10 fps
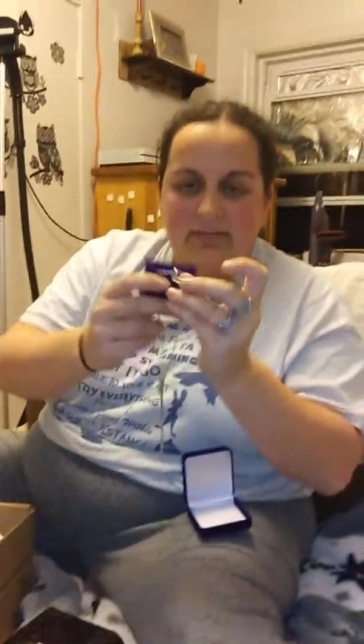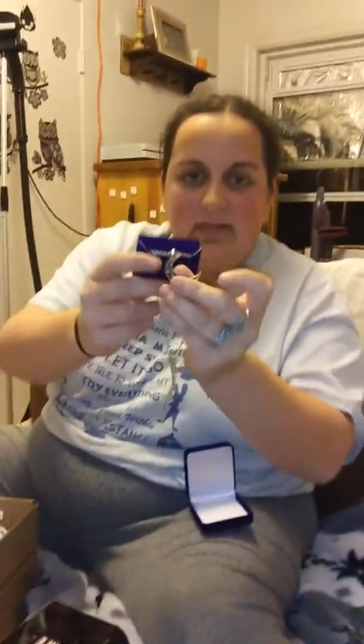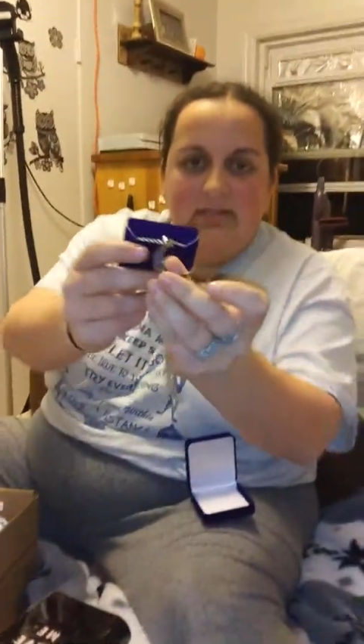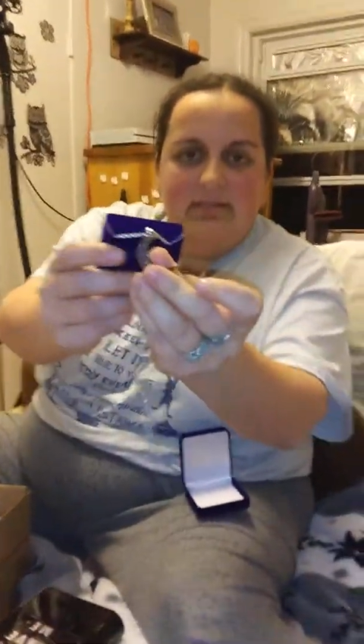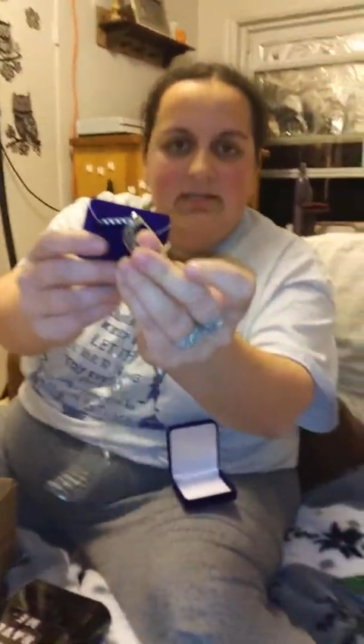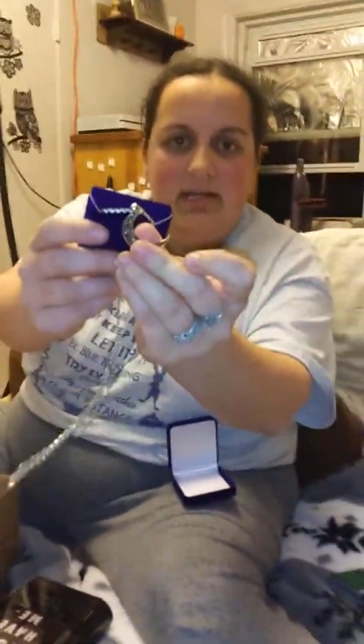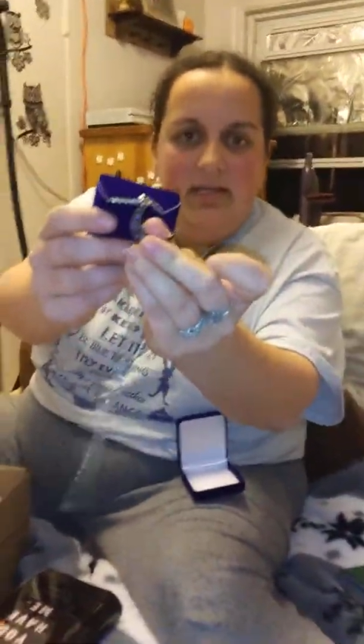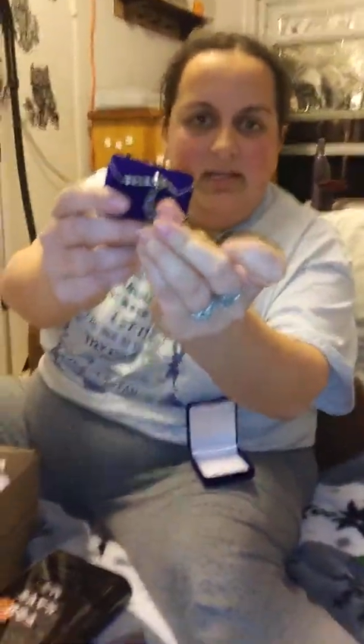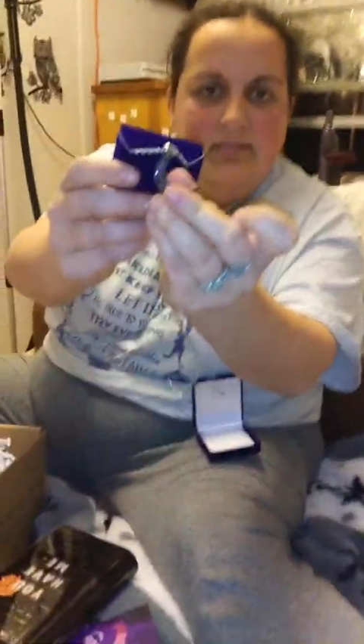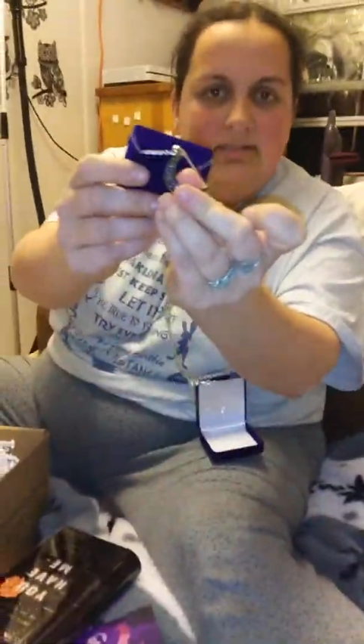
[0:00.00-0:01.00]
That's
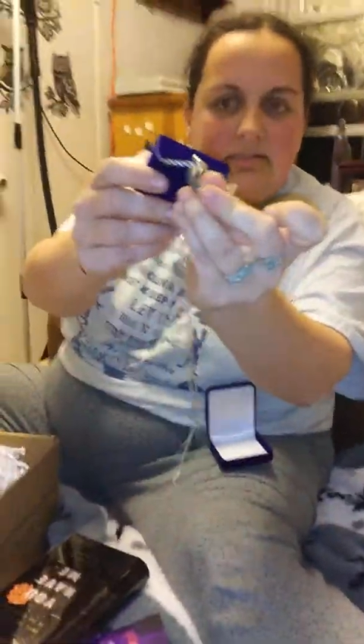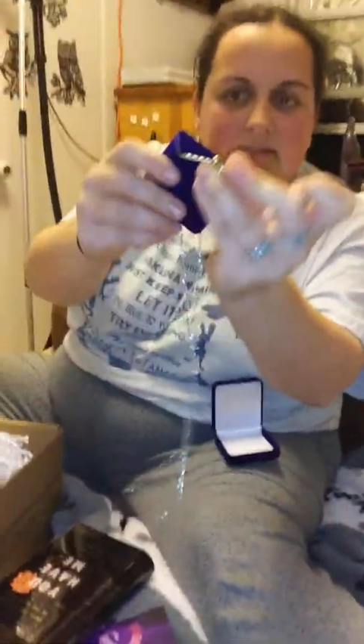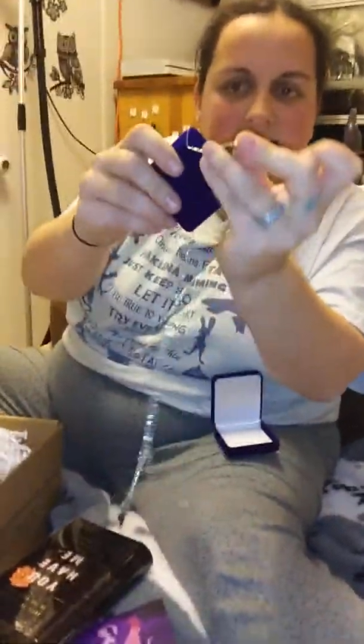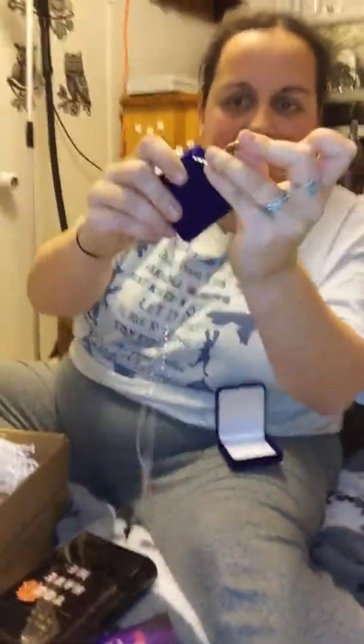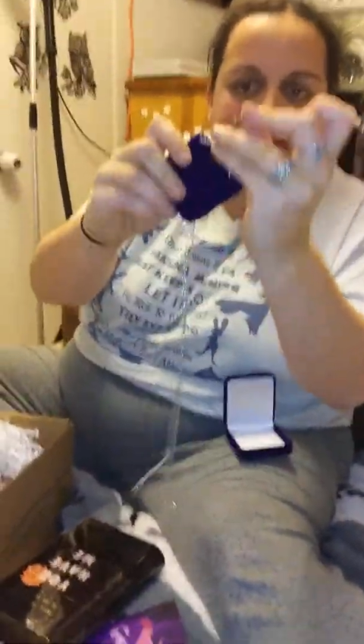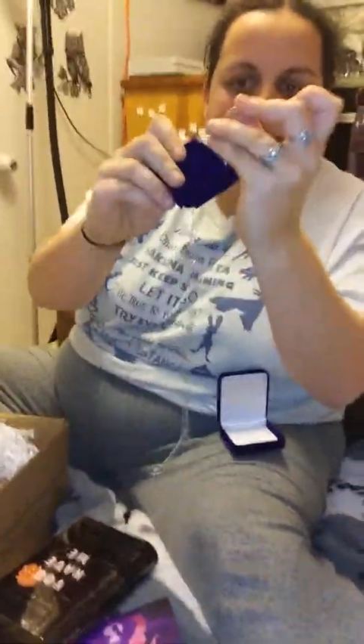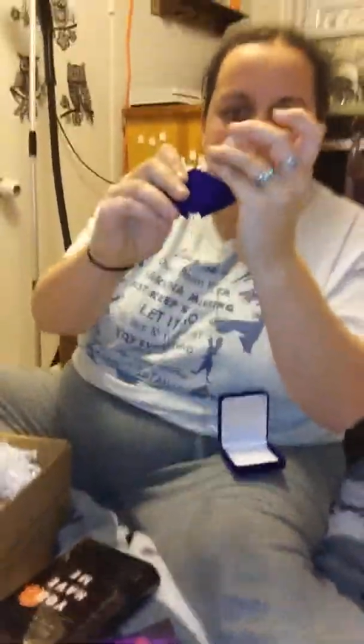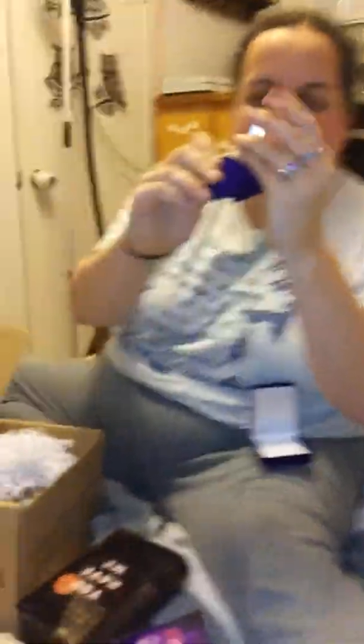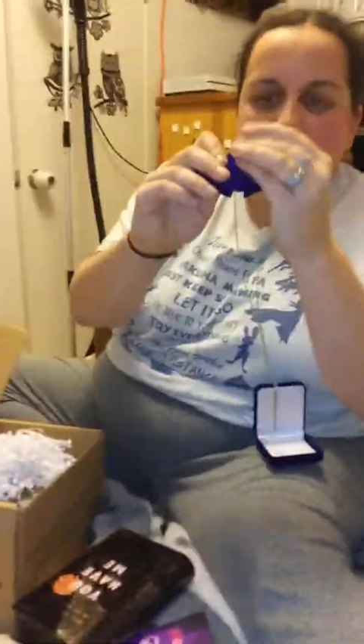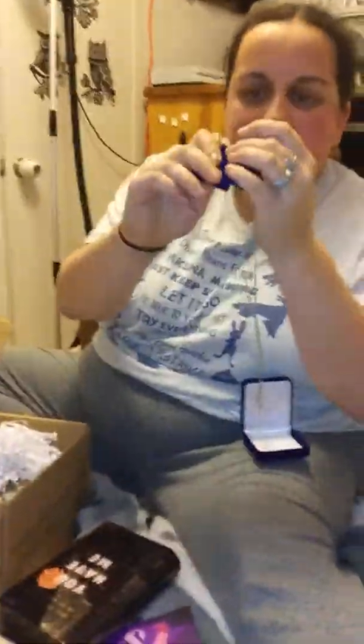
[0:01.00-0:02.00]
nice. I like
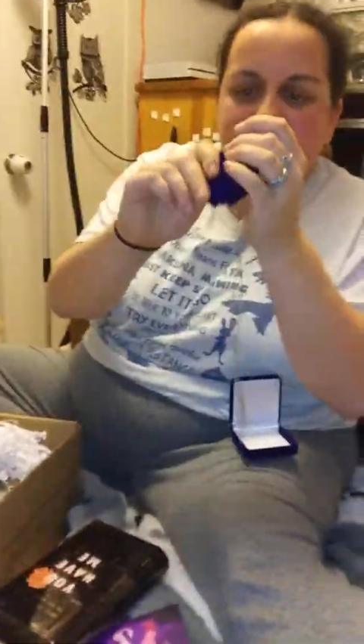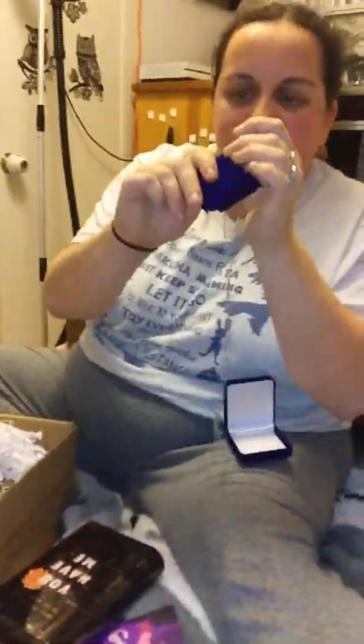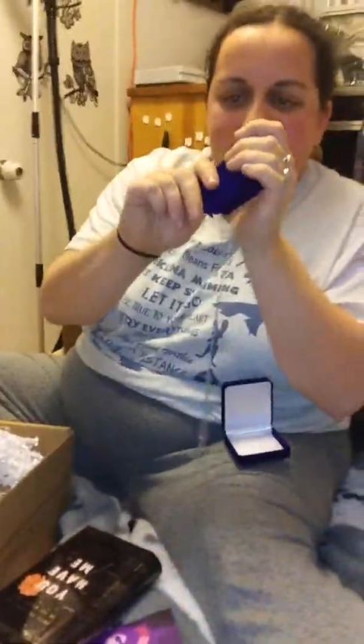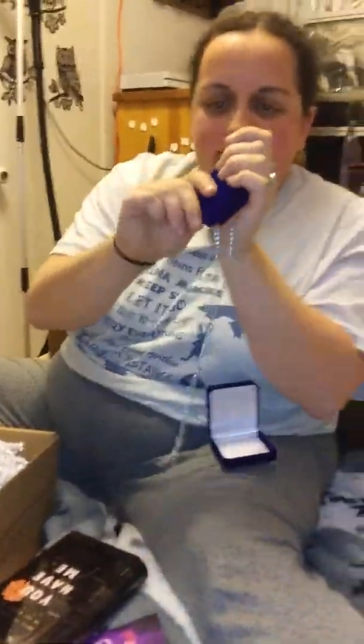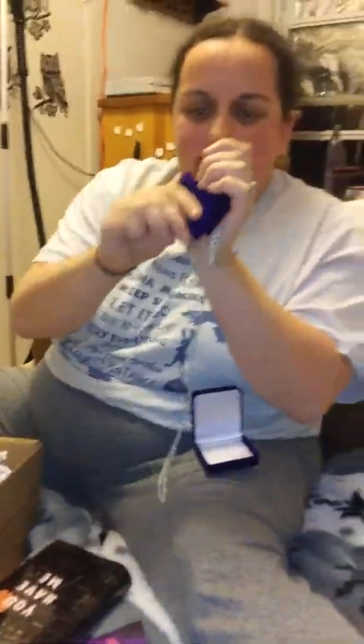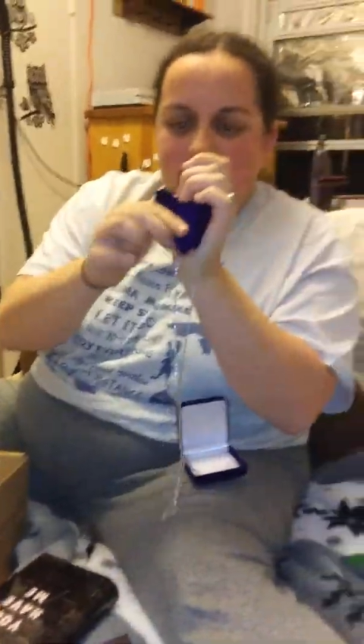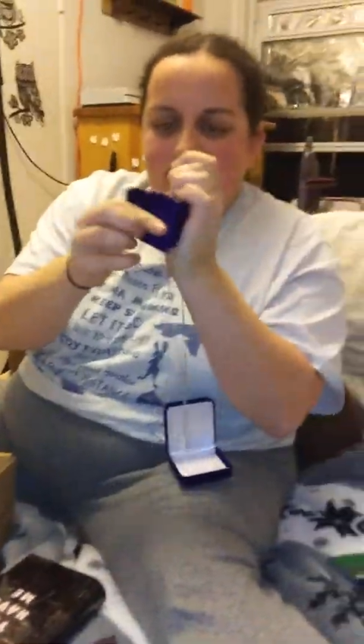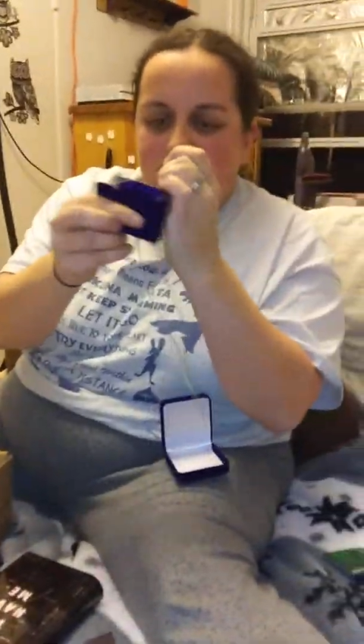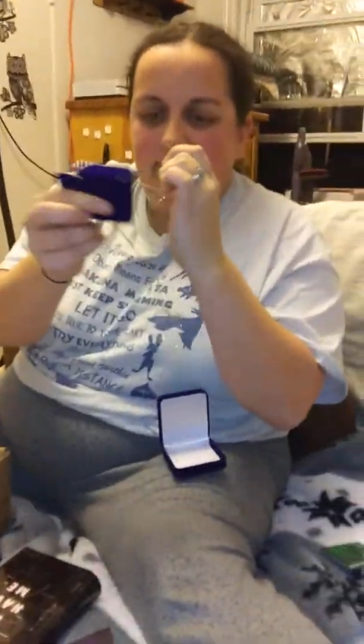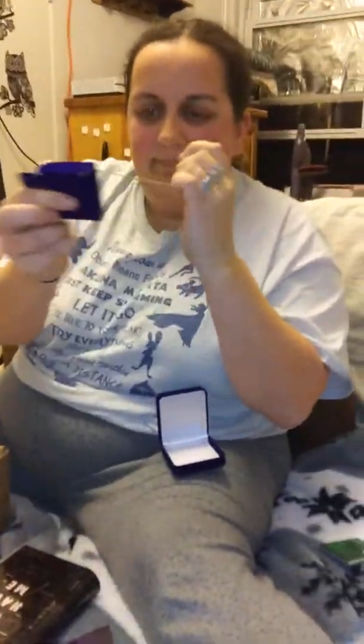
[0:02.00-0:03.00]
it. Let's see how you,
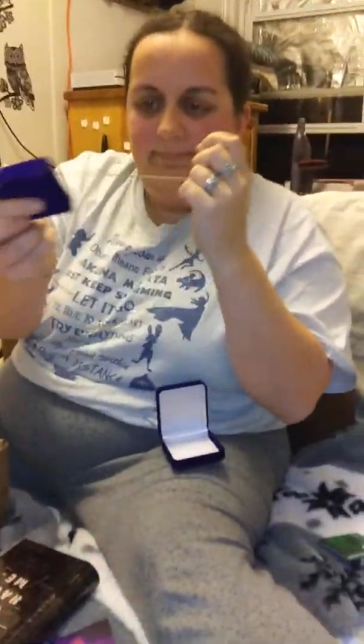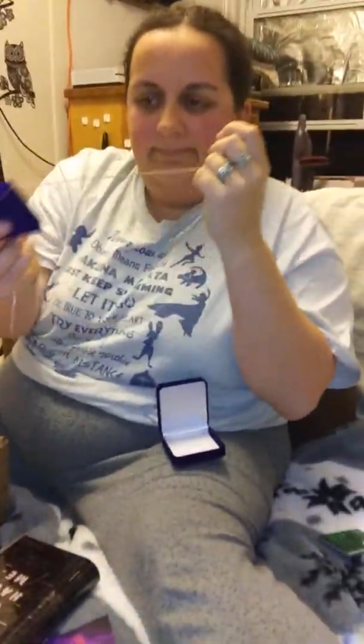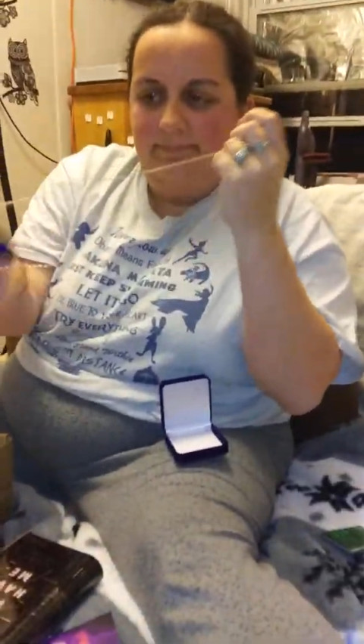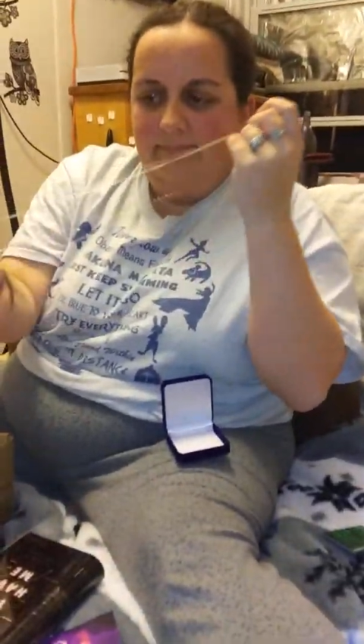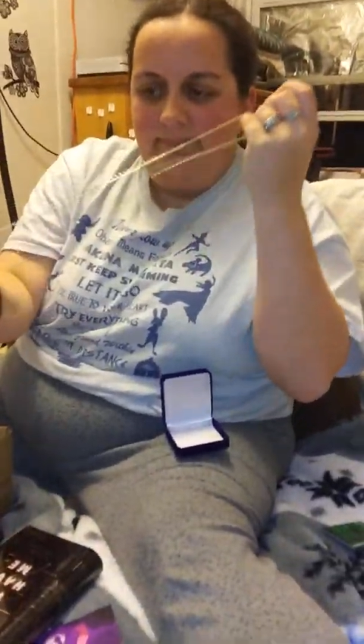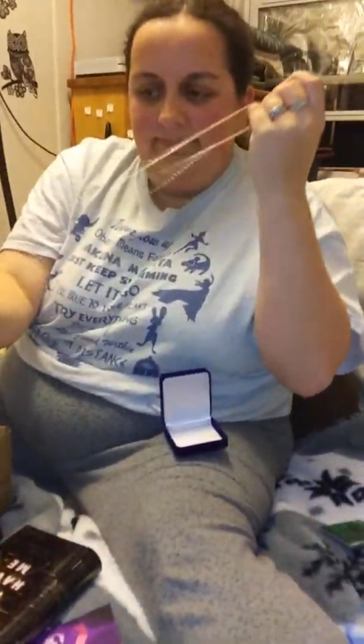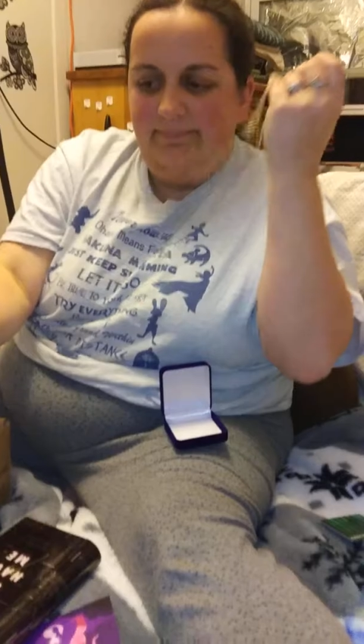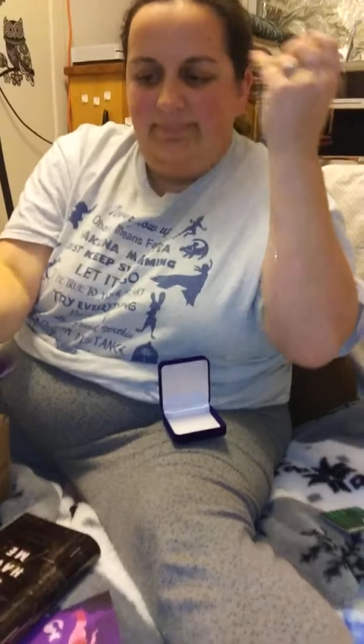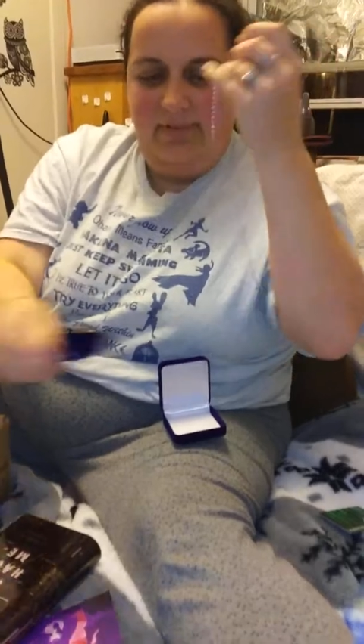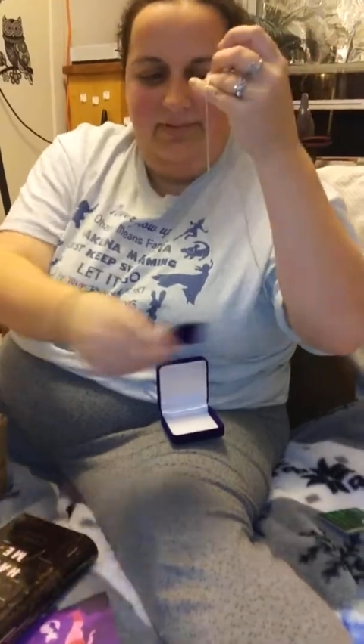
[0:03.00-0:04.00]
let's see you wear it.
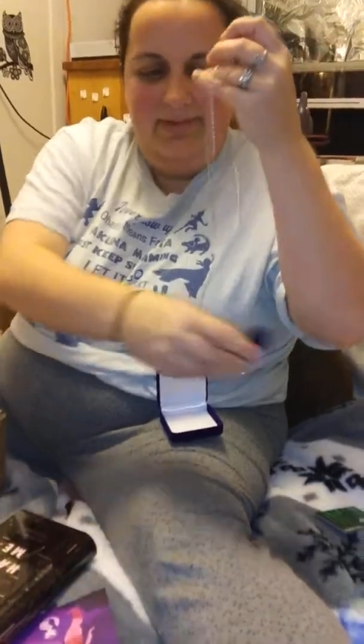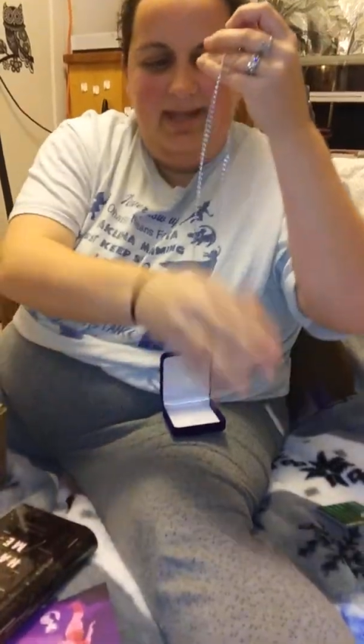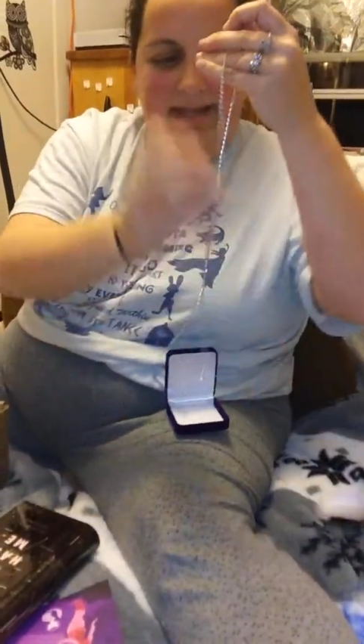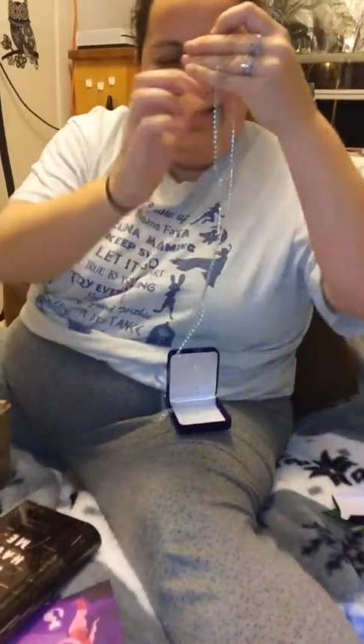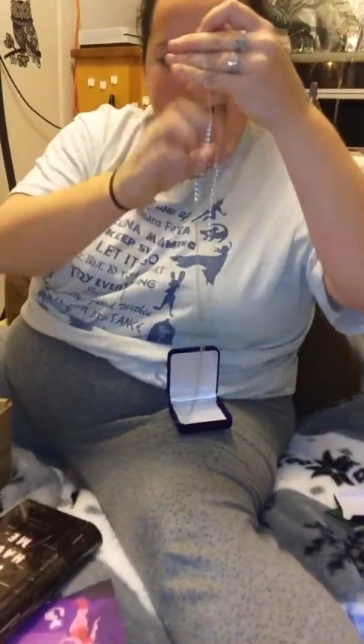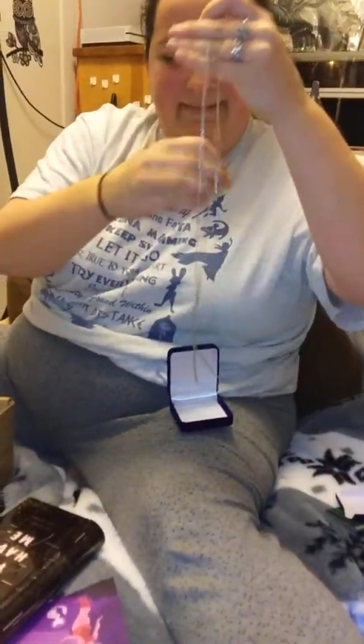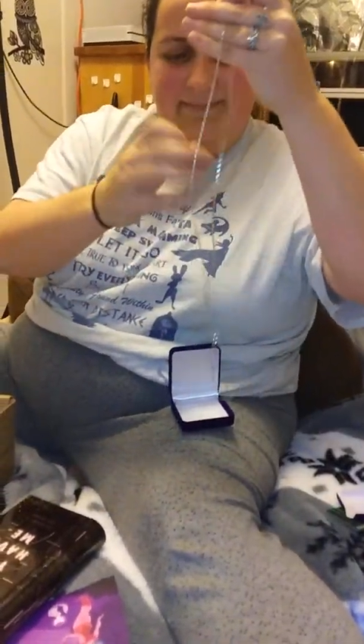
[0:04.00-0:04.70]
Okay.